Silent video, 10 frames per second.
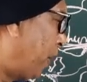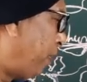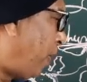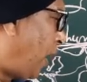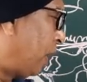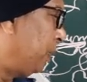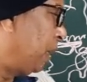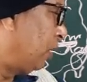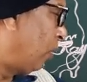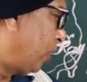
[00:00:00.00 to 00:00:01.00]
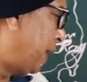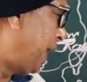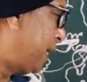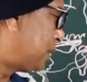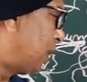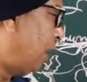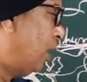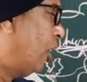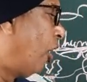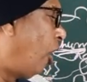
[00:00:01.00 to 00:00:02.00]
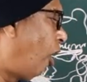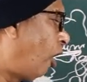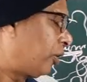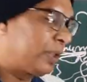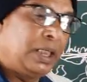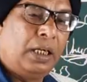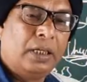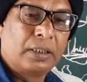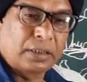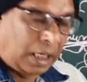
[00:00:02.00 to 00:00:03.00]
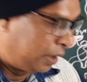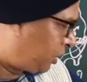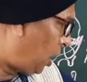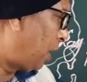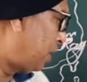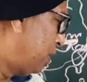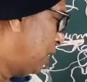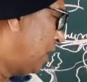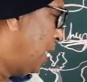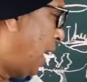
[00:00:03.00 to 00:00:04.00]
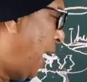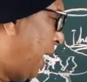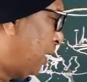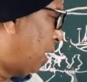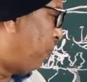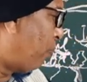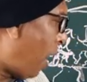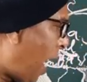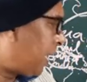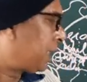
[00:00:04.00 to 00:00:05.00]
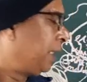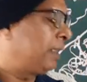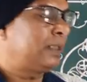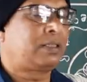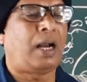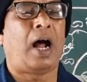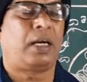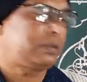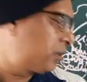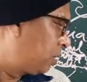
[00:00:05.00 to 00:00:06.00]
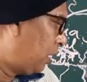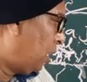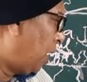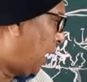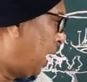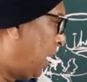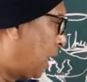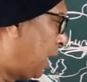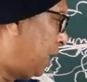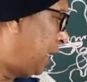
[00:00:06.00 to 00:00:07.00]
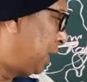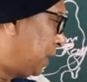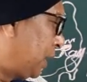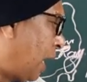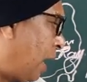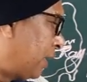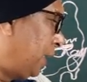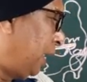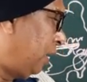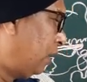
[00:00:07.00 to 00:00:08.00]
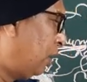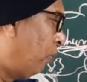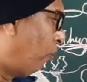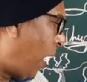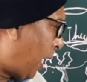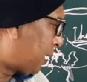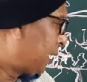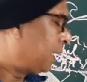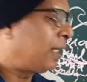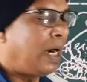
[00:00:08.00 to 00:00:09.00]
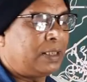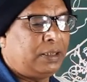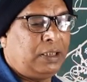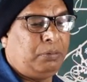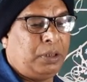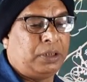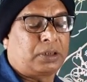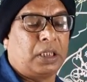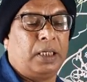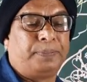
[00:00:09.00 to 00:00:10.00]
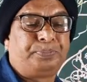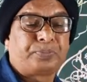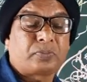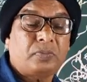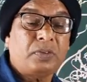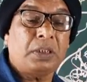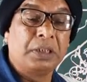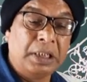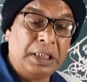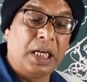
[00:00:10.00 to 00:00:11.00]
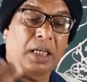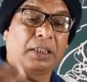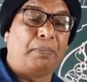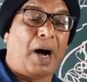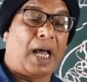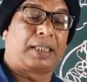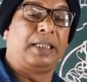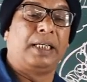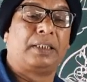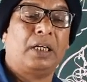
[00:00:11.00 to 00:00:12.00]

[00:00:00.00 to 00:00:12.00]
the farming known as the horticulture. And market grass and gardening. Market gardening means near the market,